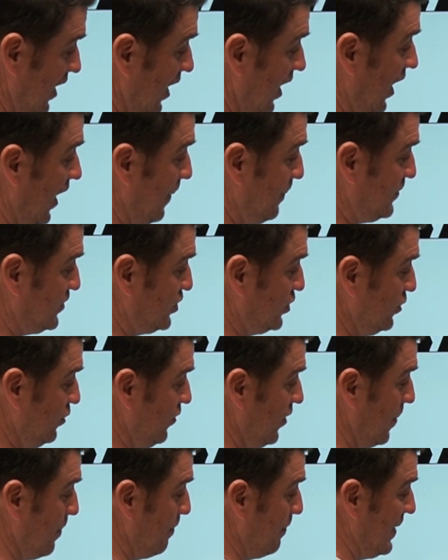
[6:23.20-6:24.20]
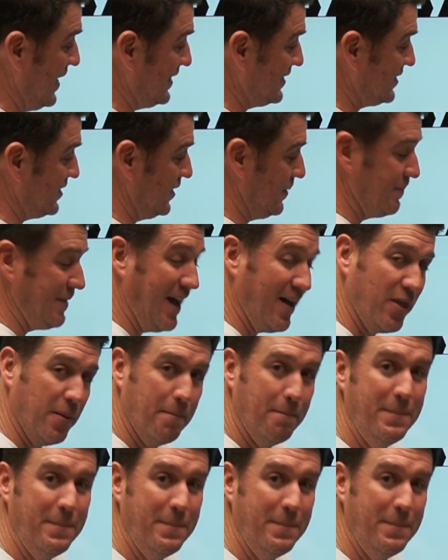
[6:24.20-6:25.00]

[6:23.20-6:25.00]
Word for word: up to the mentum. Now the